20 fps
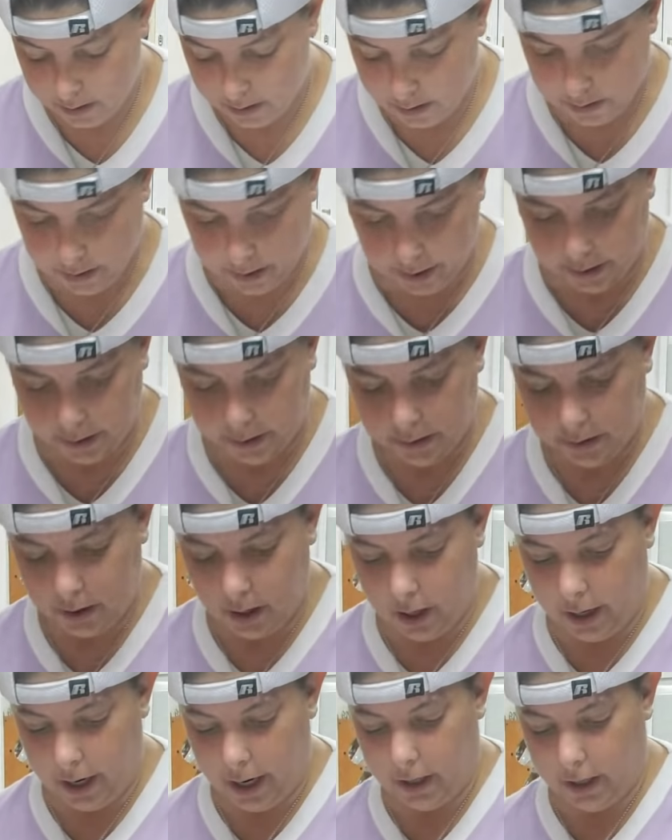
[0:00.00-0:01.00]
Okay,
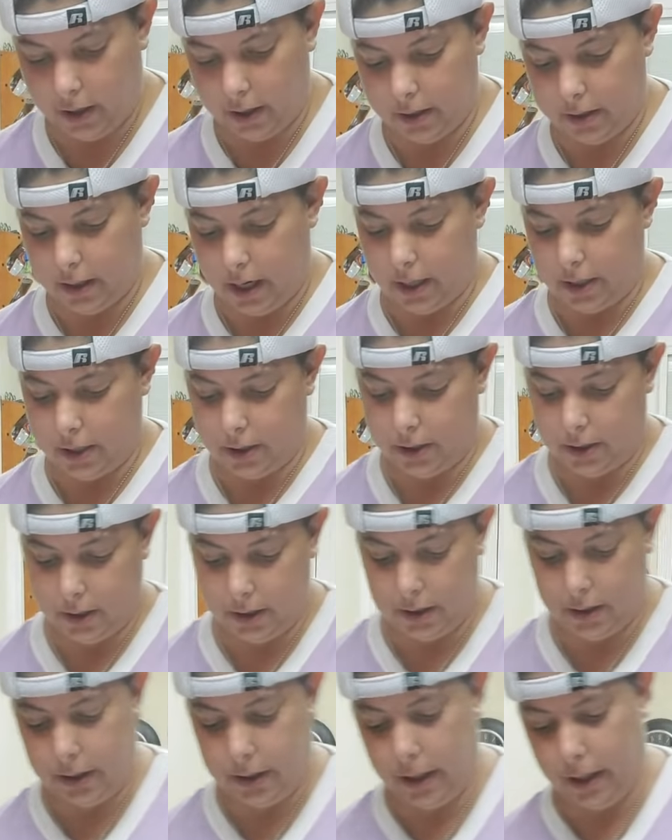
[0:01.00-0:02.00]
sorry, I just
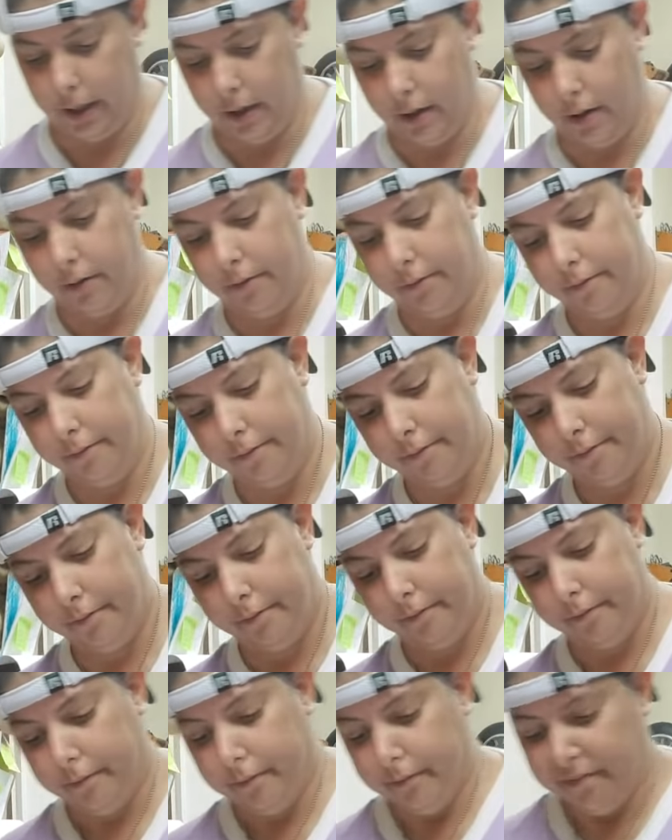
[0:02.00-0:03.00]
couldn't see it, y'all.
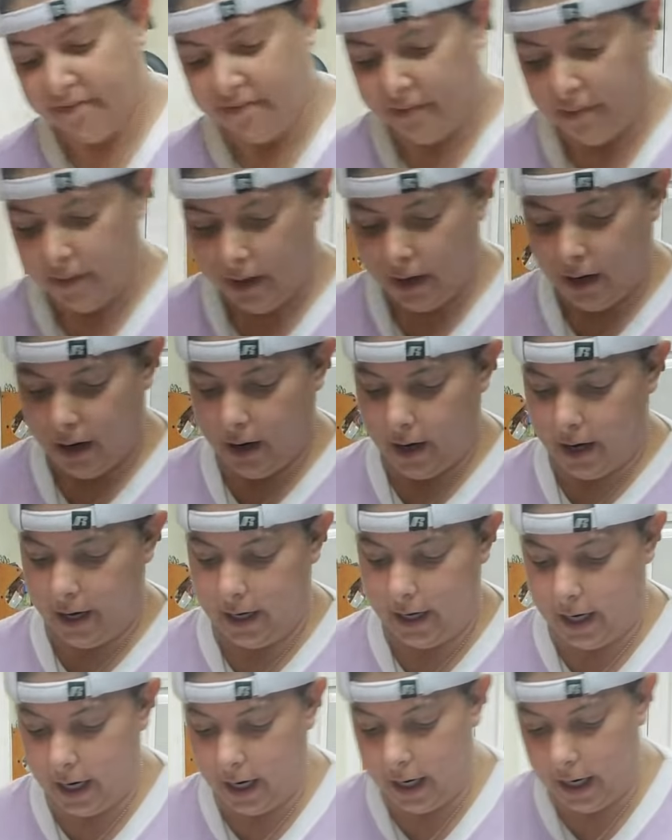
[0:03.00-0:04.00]

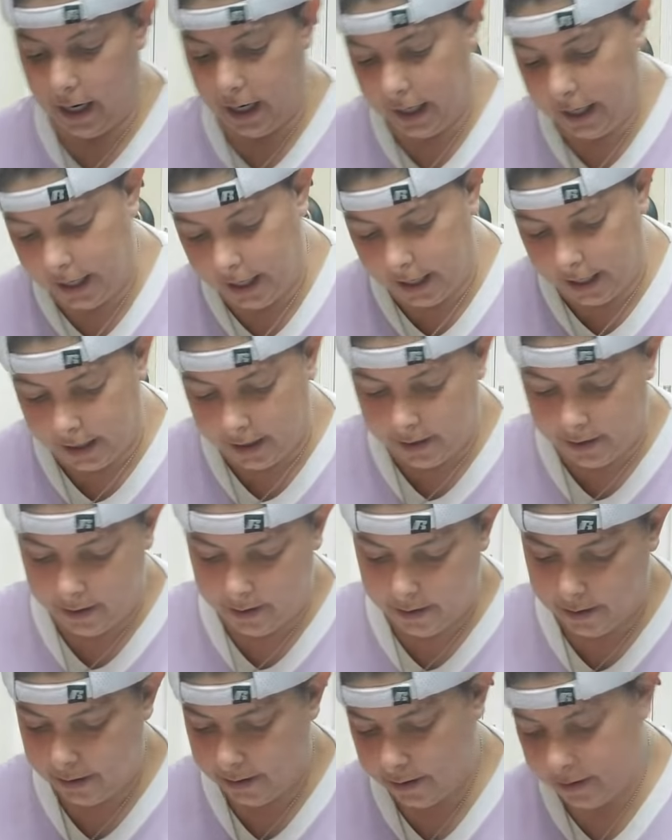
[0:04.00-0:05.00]
Alright, and then again,
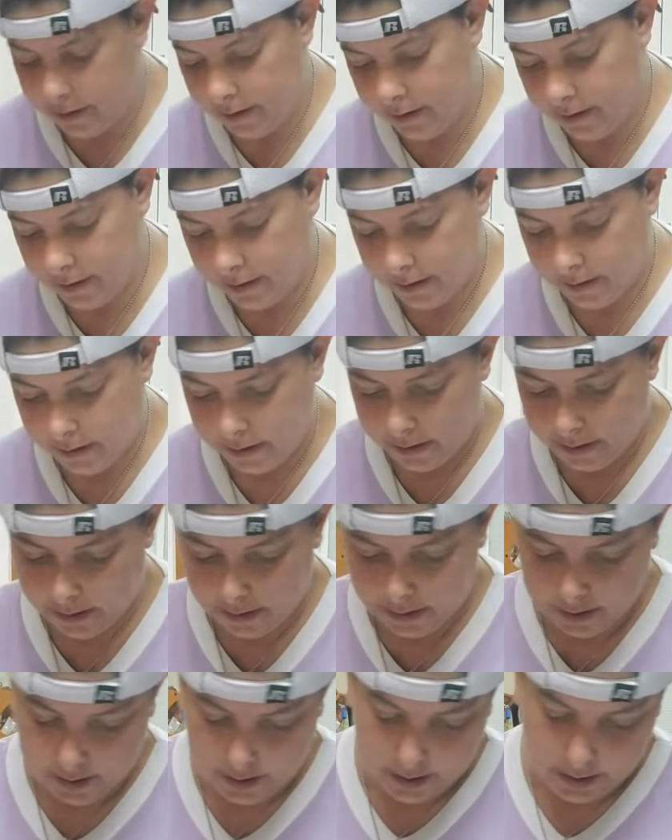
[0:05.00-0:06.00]

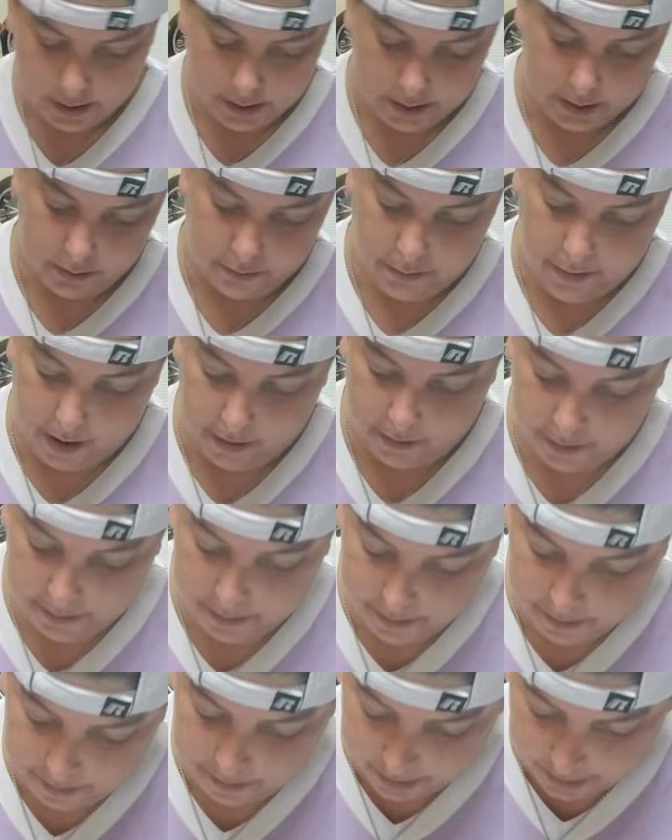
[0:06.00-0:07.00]
this will probably
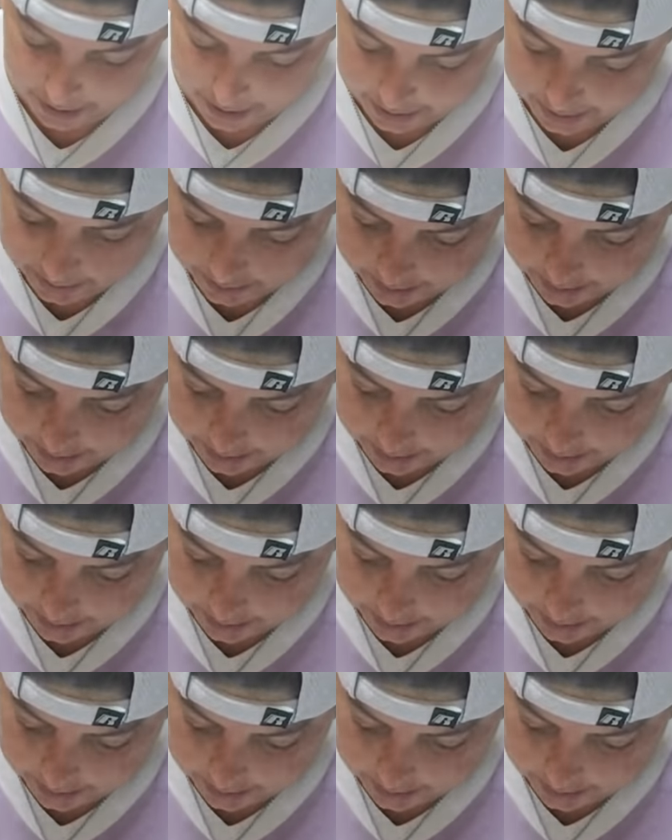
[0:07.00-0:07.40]
be my last